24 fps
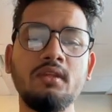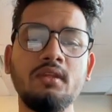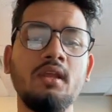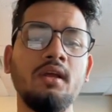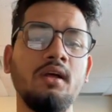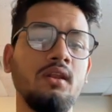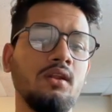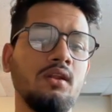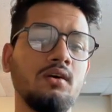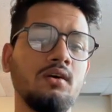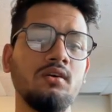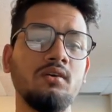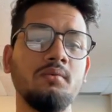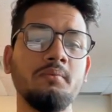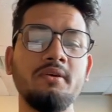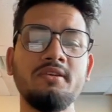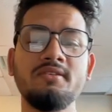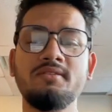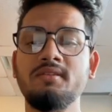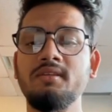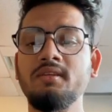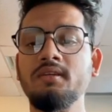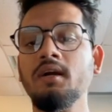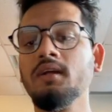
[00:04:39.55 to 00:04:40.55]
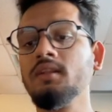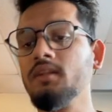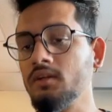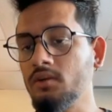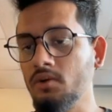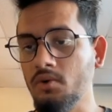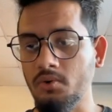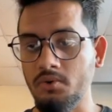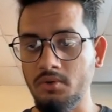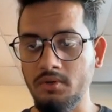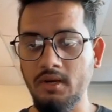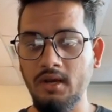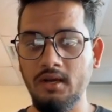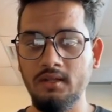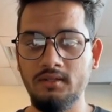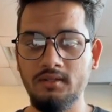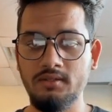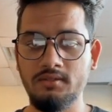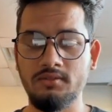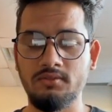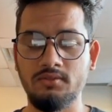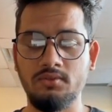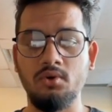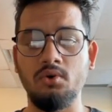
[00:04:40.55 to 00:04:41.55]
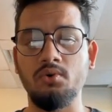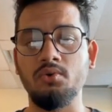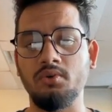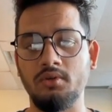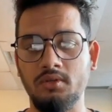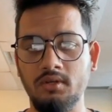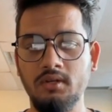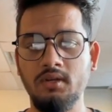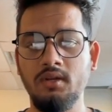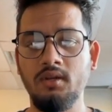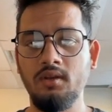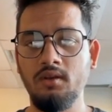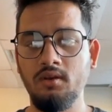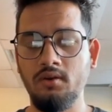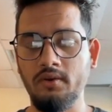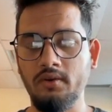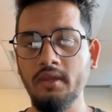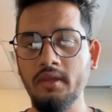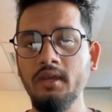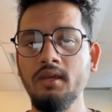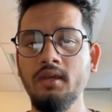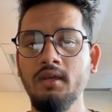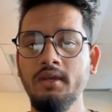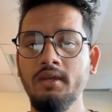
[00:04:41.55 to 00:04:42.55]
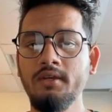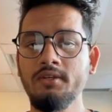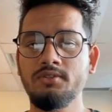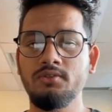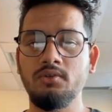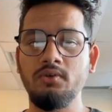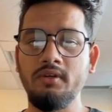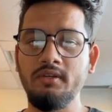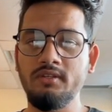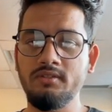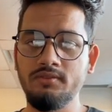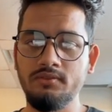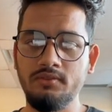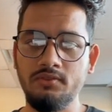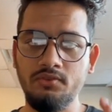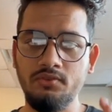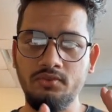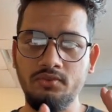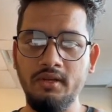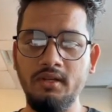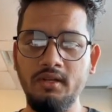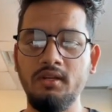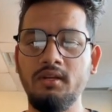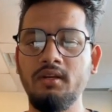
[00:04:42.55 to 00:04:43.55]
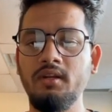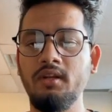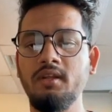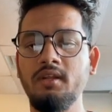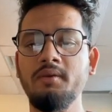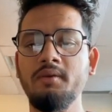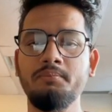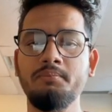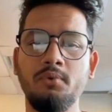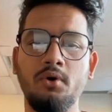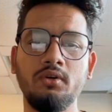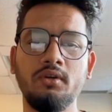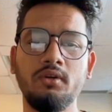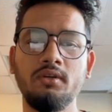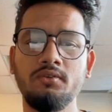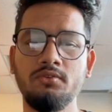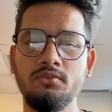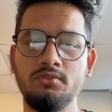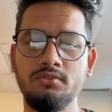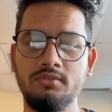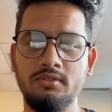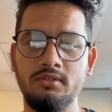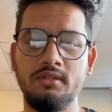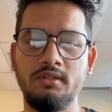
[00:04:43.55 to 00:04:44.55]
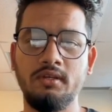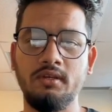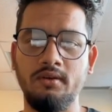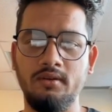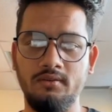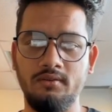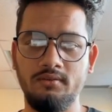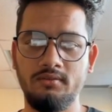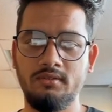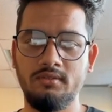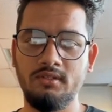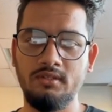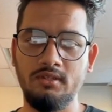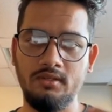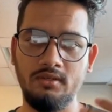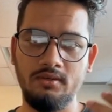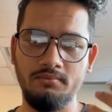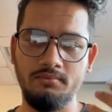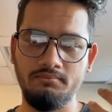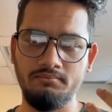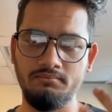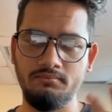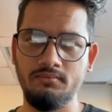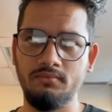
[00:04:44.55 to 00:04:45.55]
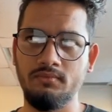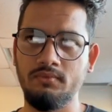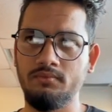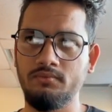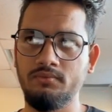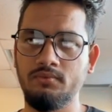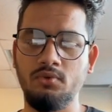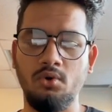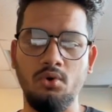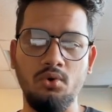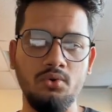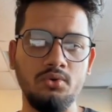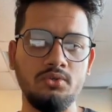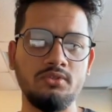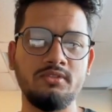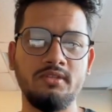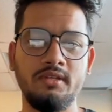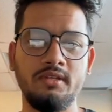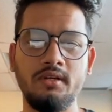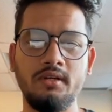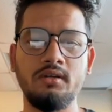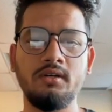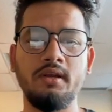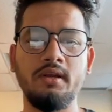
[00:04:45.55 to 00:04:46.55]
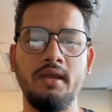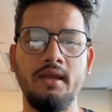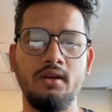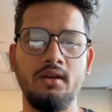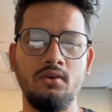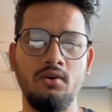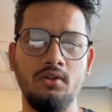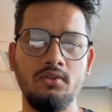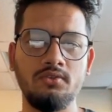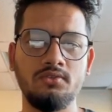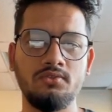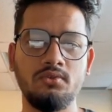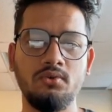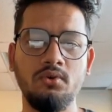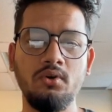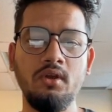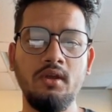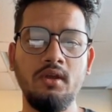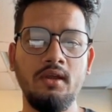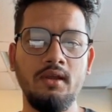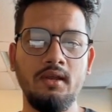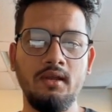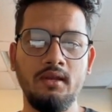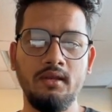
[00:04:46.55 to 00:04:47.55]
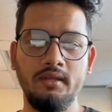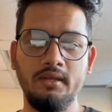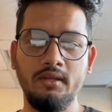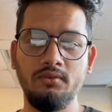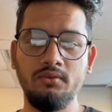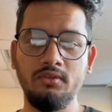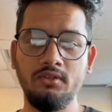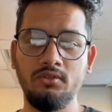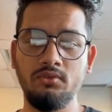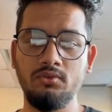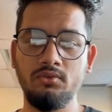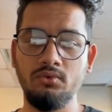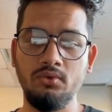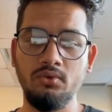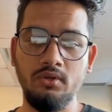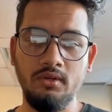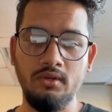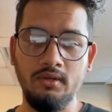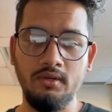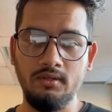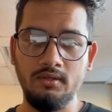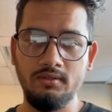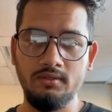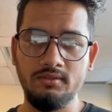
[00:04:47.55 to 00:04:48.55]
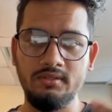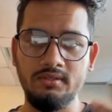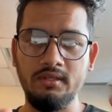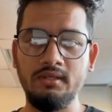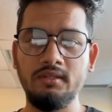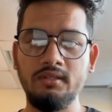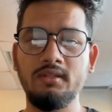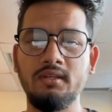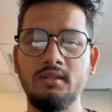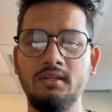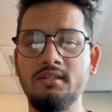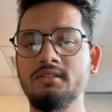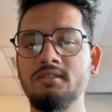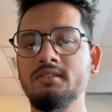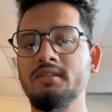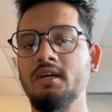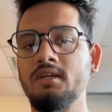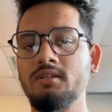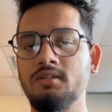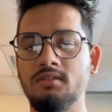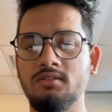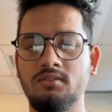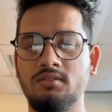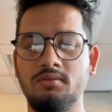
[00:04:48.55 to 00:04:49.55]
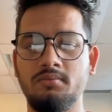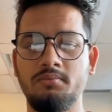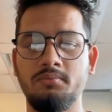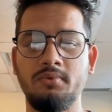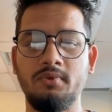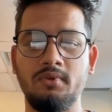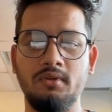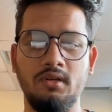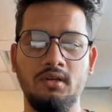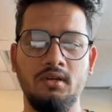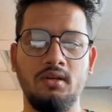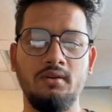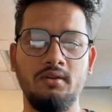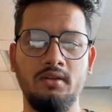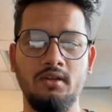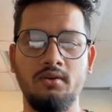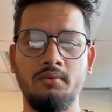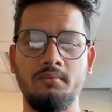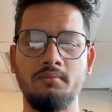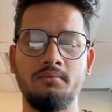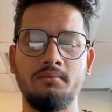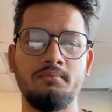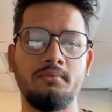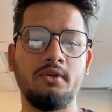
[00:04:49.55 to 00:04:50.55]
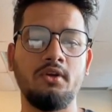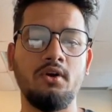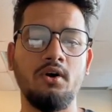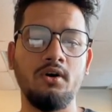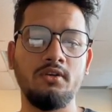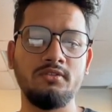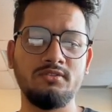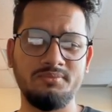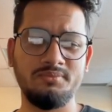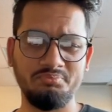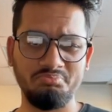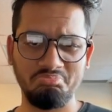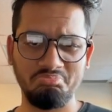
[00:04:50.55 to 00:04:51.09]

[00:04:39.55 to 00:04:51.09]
learn by seeing others code. Okay, so it's really important to see the codes here, and also you need to see the discussions, because